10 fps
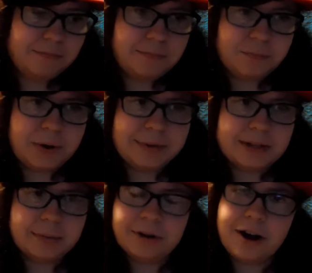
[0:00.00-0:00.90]
pretty much
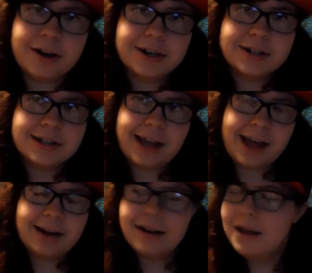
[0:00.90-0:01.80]
similar to ours
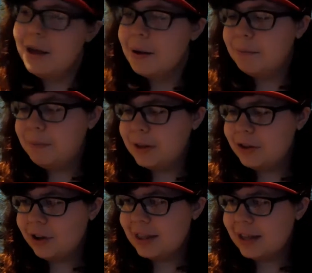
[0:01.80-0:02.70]
again. But the
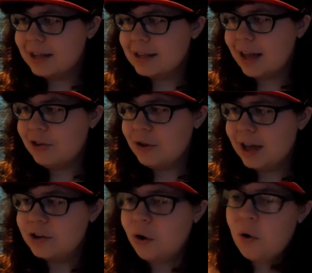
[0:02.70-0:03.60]
only thing is that you
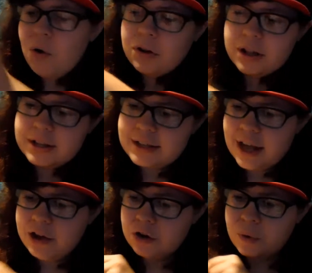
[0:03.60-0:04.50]
get told on the day
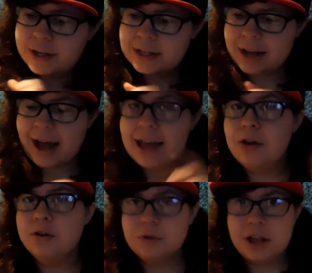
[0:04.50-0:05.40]
you're going to die
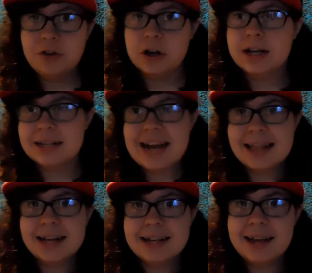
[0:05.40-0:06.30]
that you're going to die
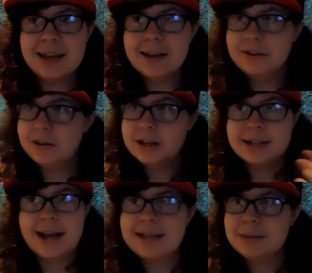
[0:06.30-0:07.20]
that day. And you're going to
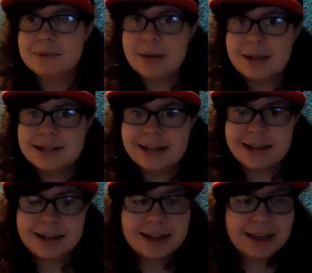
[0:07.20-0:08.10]
die sometime that
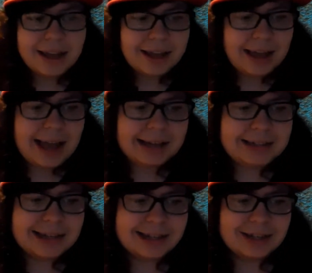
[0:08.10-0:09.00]
day. And
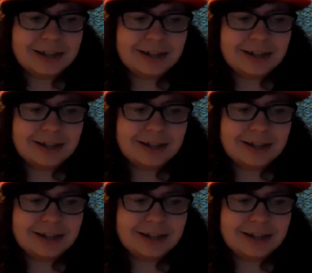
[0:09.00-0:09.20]
just